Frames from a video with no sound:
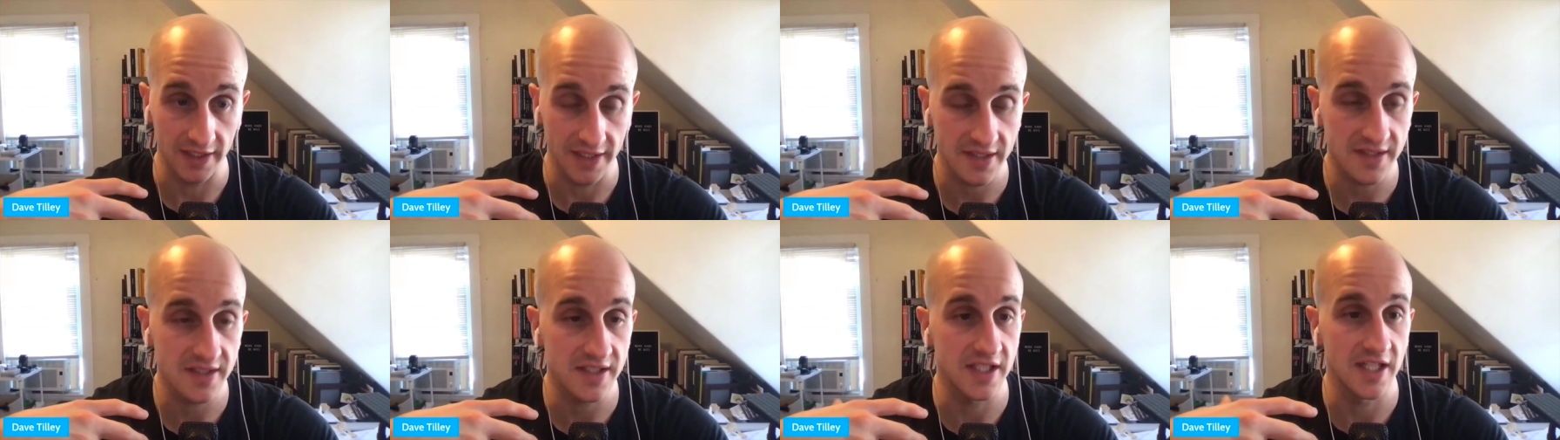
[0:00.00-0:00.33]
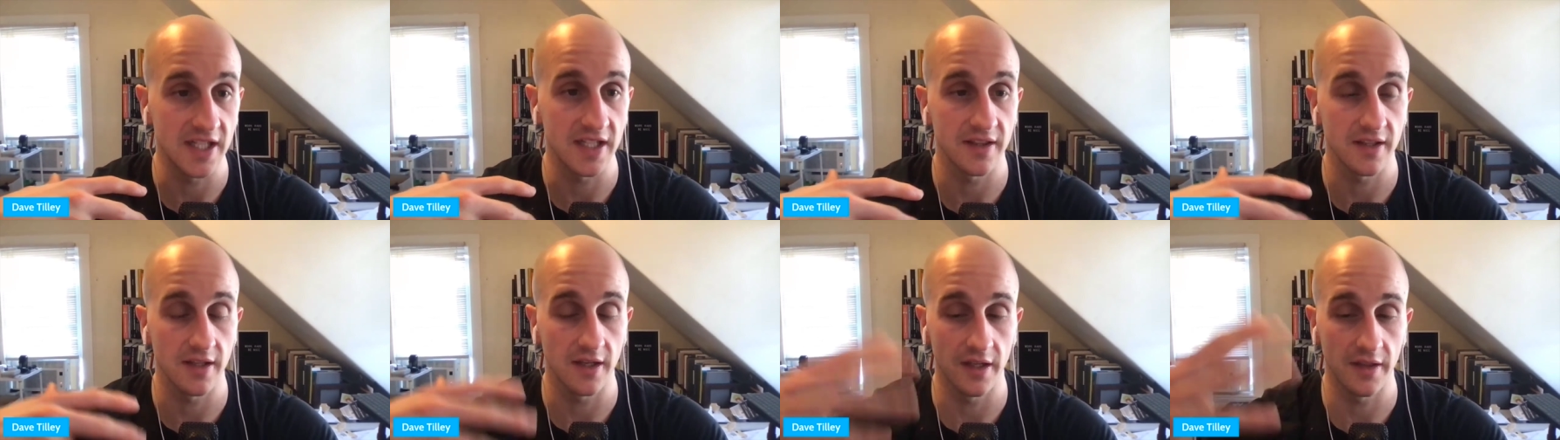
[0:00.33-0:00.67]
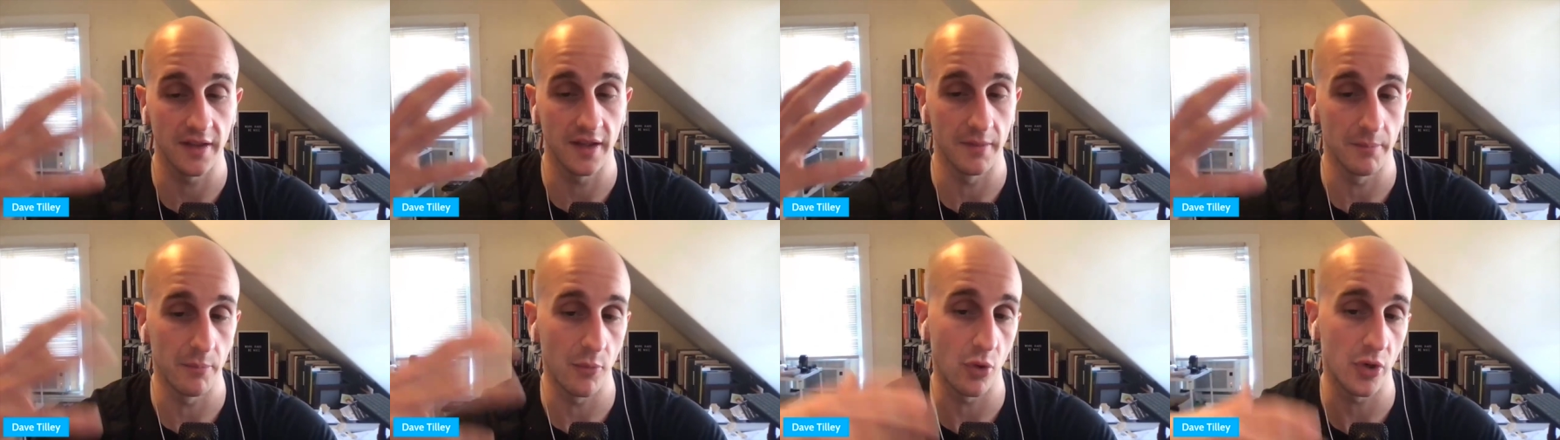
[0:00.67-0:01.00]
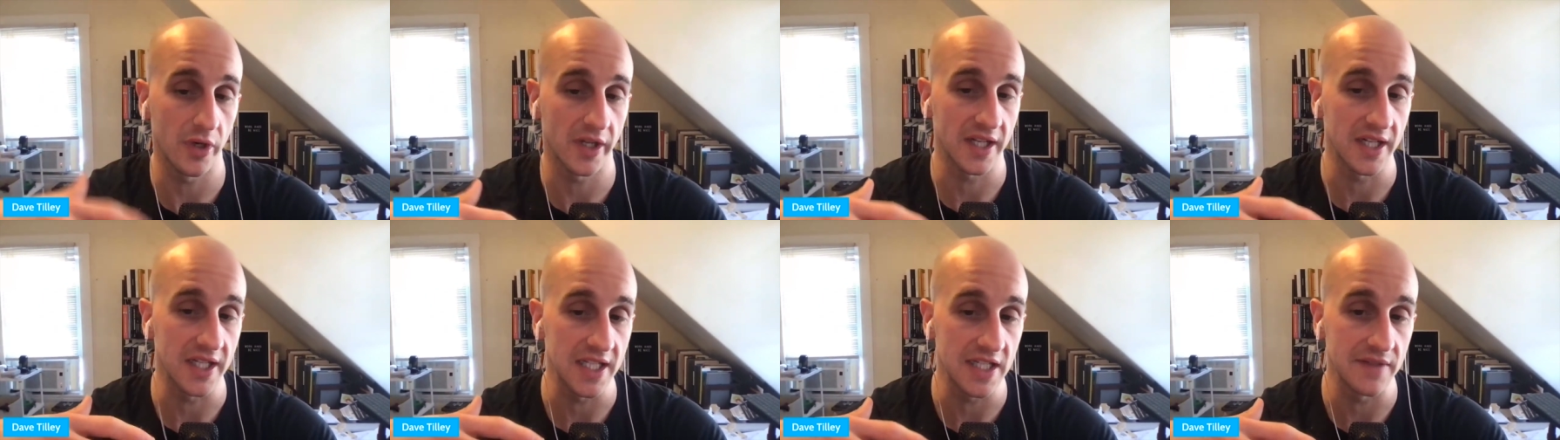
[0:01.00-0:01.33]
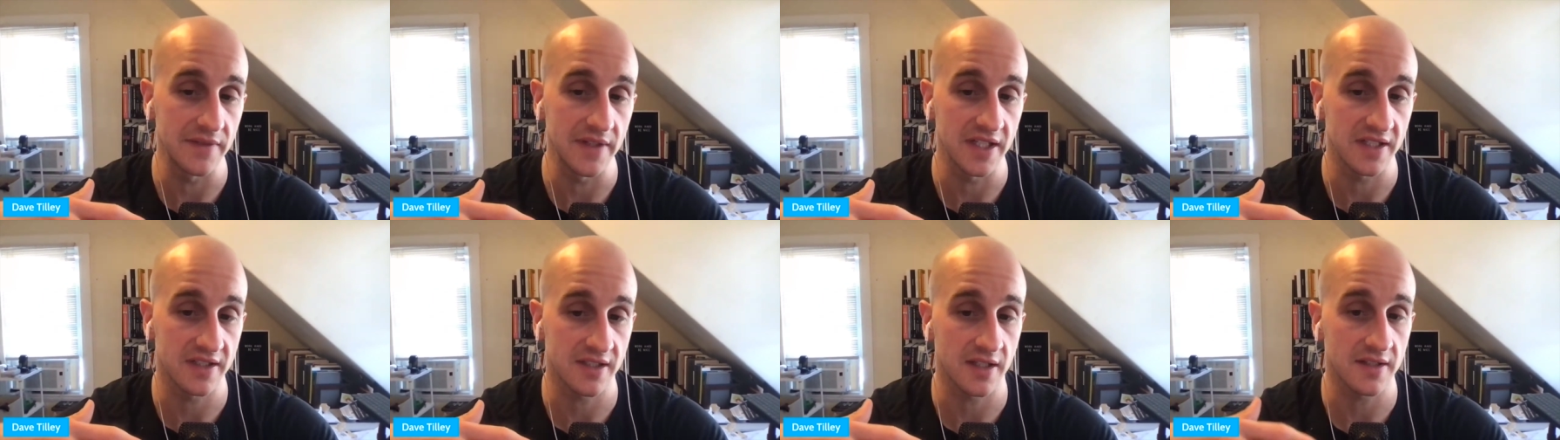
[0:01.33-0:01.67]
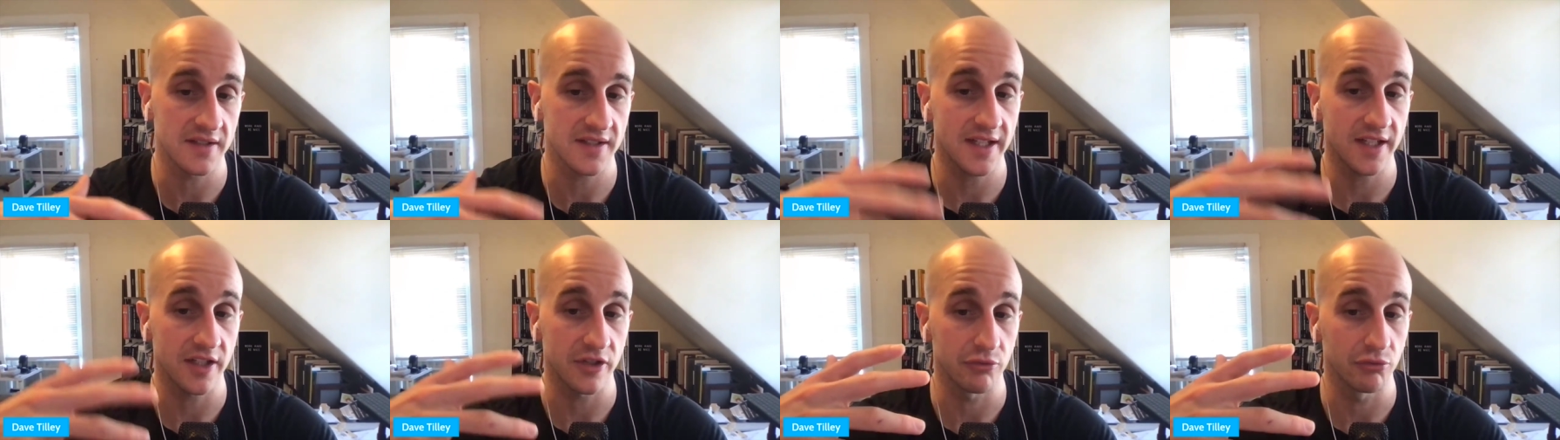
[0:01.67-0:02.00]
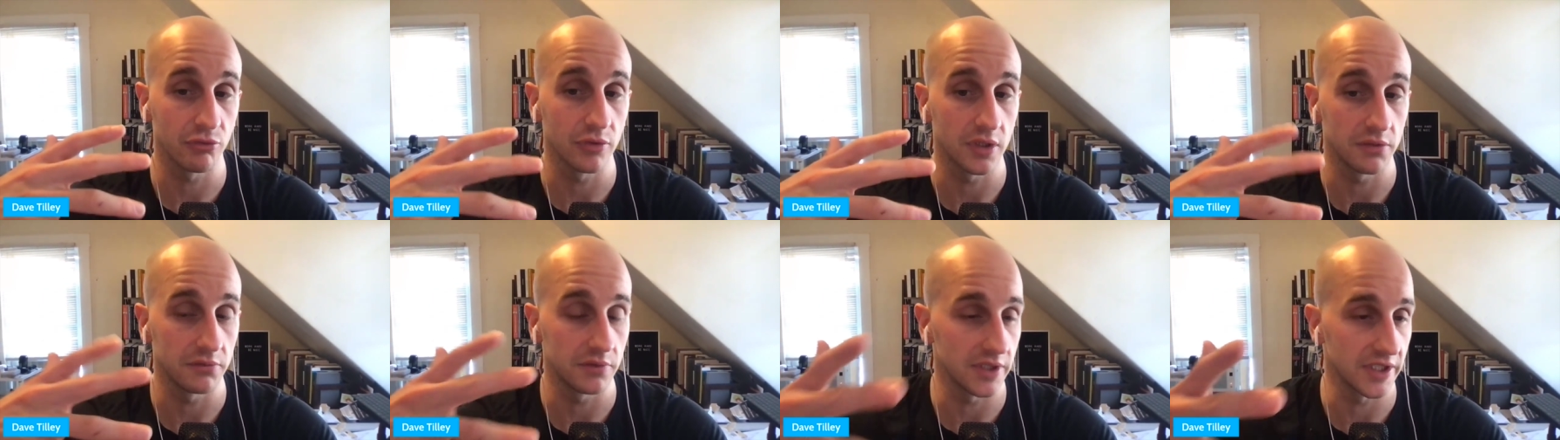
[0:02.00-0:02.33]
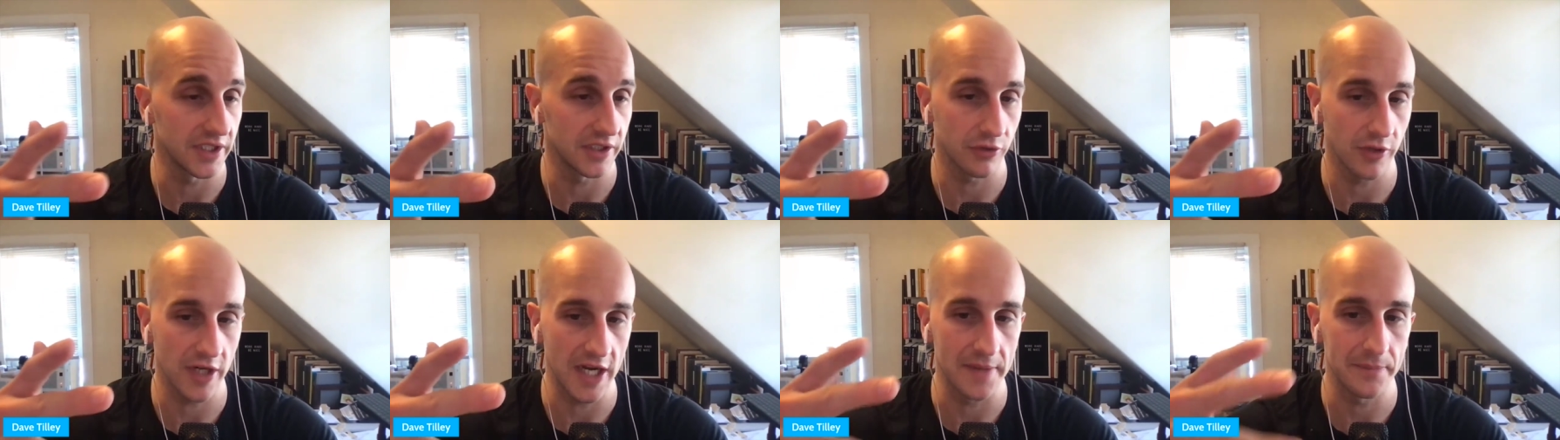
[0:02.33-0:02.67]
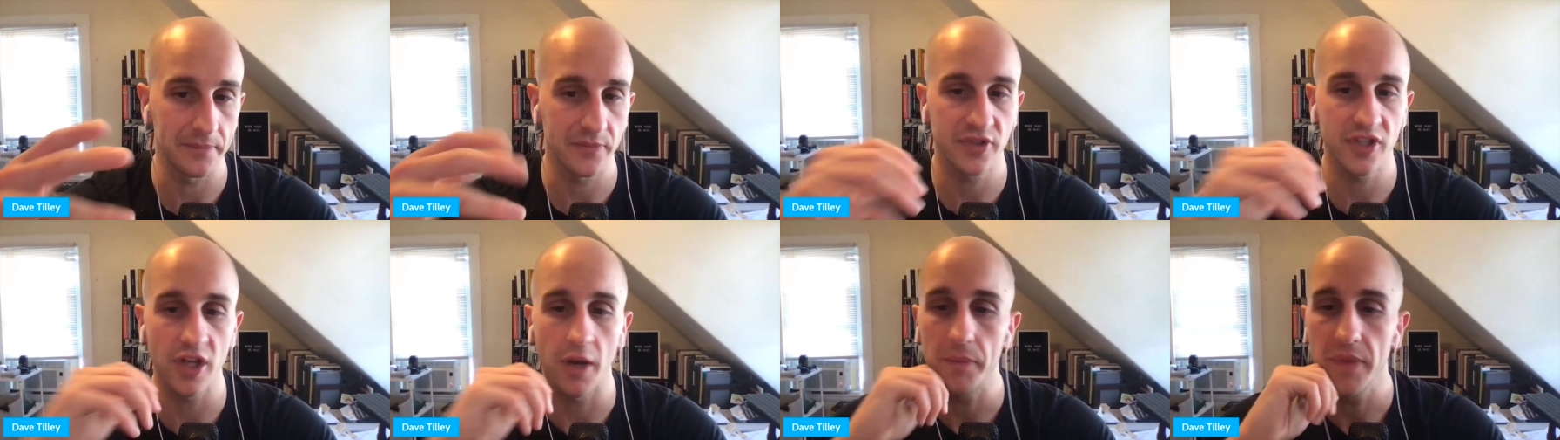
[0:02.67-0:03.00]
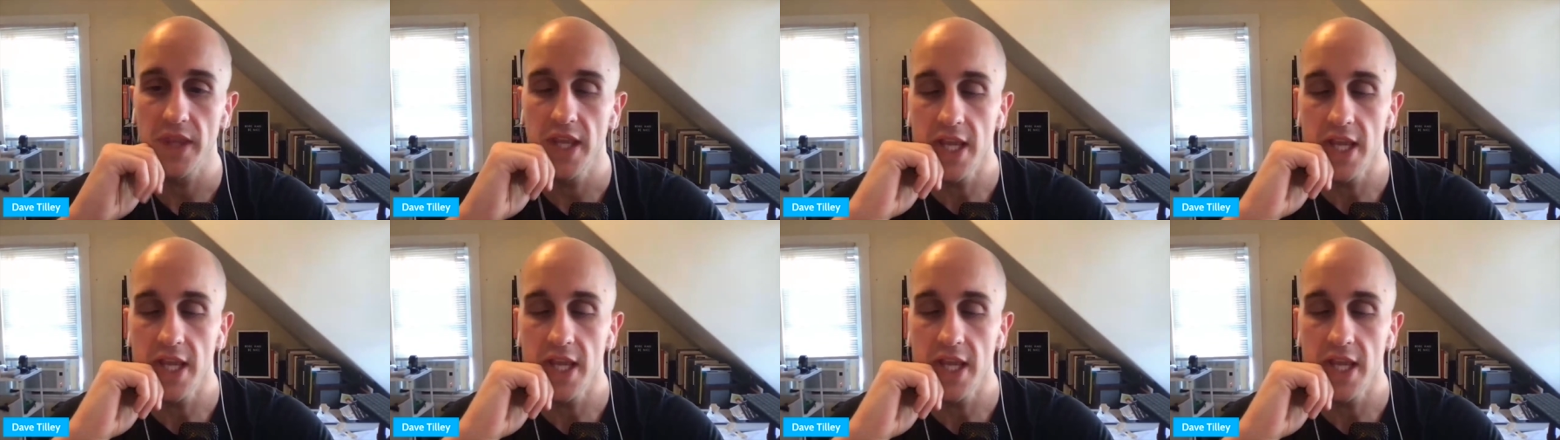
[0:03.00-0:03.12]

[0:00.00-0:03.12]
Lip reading: Seeing the morning and evening sunset is really, really great. So